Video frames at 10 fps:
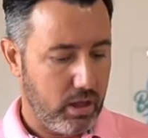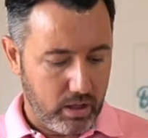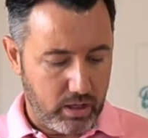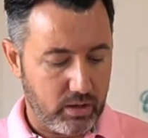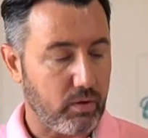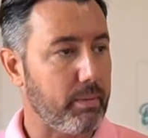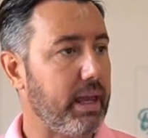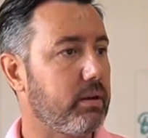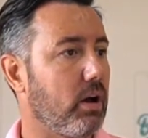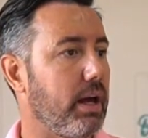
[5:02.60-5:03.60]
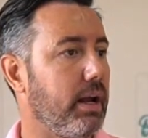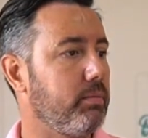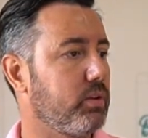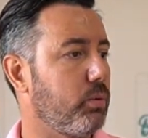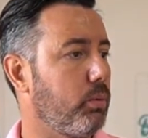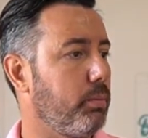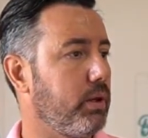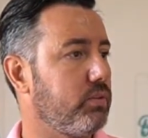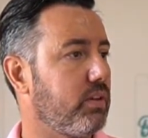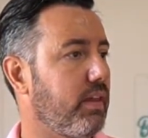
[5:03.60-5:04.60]
And I've got my heat guide up because we will be
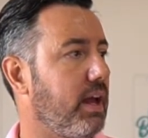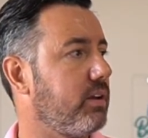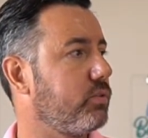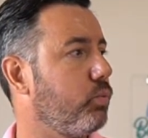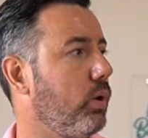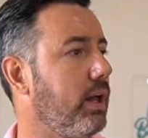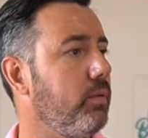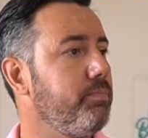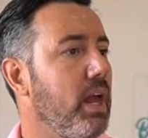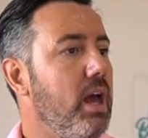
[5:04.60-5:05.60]
using that as well.